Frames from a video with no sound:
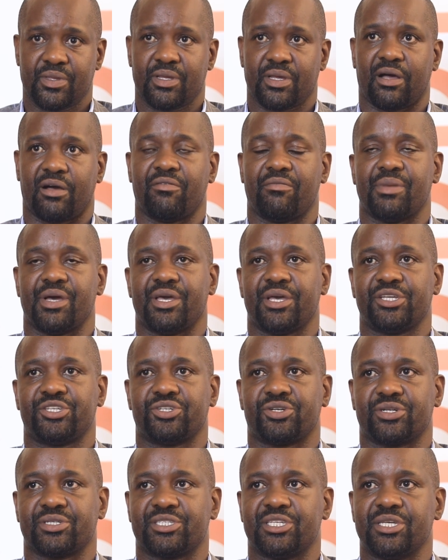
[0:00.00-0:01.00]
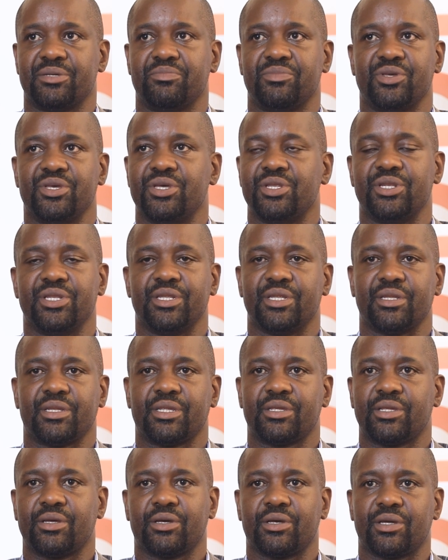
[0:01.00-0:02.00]
I have my HR team in
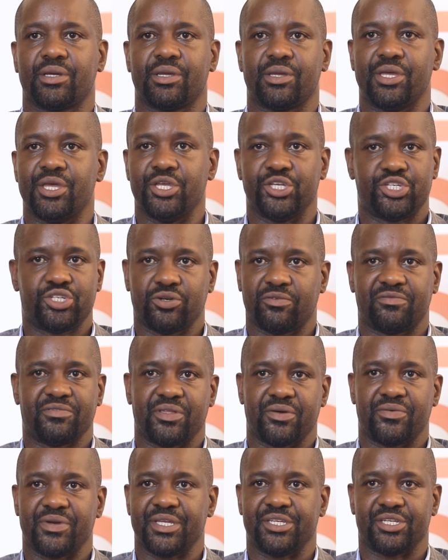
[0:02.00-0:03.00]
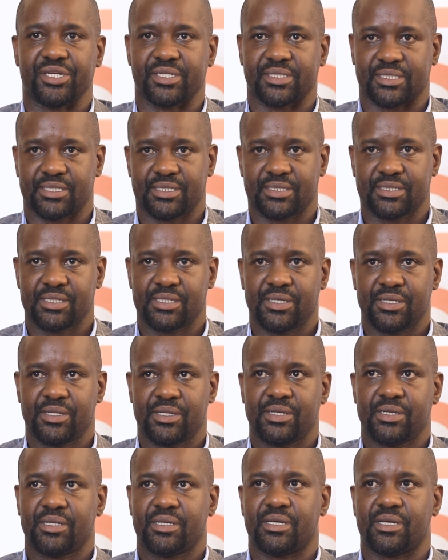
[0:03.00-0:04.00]
each of the regions,
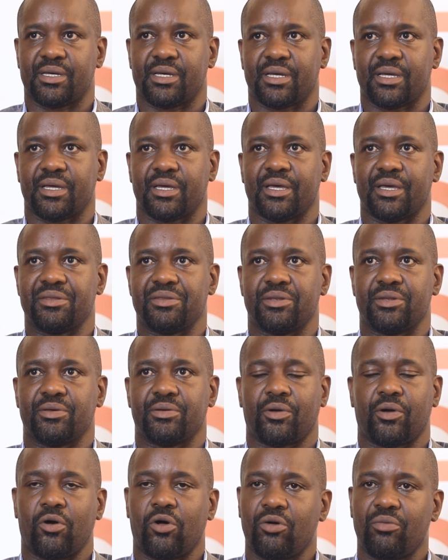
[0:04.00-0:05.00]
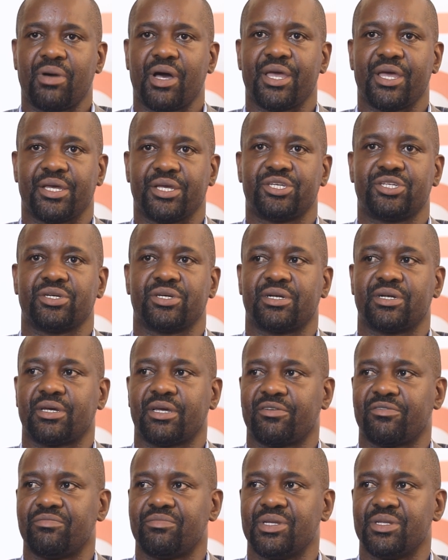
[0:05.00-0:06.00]
and all my HR
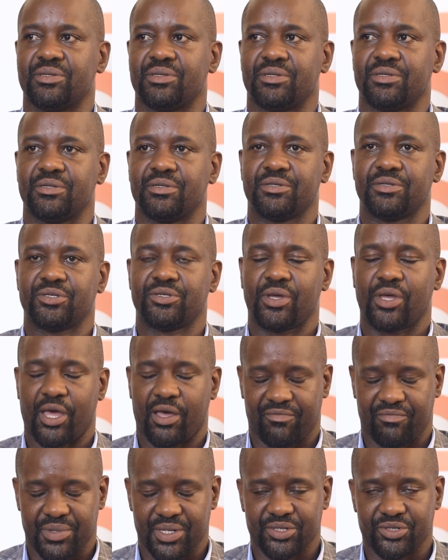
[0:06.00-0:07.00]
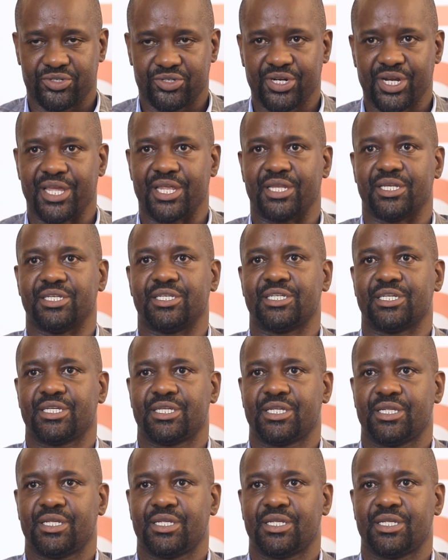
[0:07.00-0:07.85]
have been trained